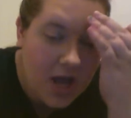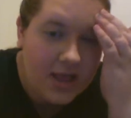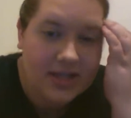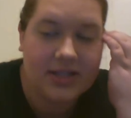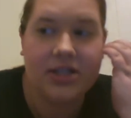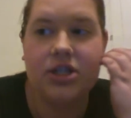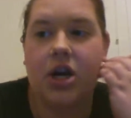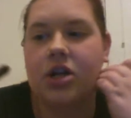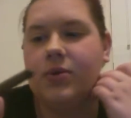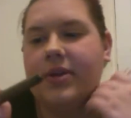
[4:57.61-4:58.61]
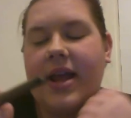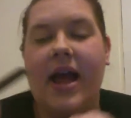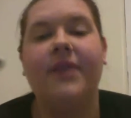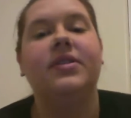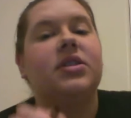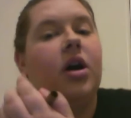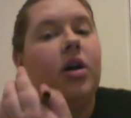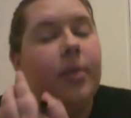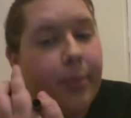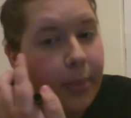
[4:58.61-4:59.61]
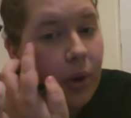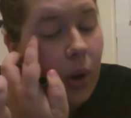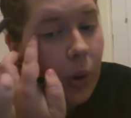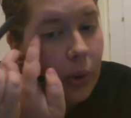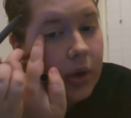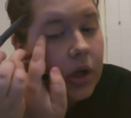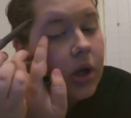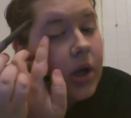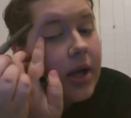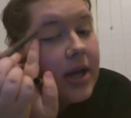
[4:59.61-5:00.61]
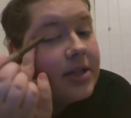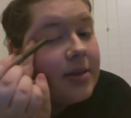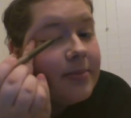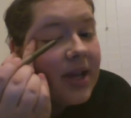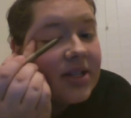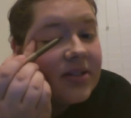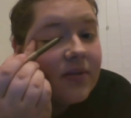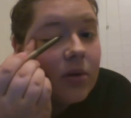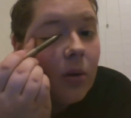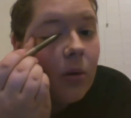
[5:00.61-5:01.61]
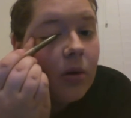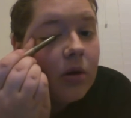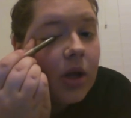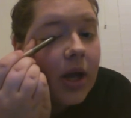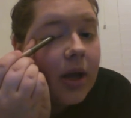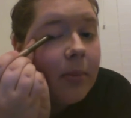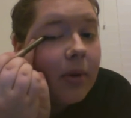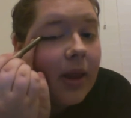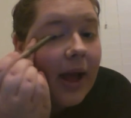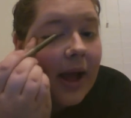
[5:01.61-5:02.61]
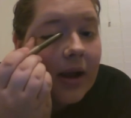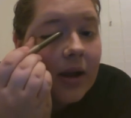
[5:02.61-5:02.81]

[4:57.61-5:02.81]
This is the darkest one they have. It's called Bold, It's a mix of gold and black.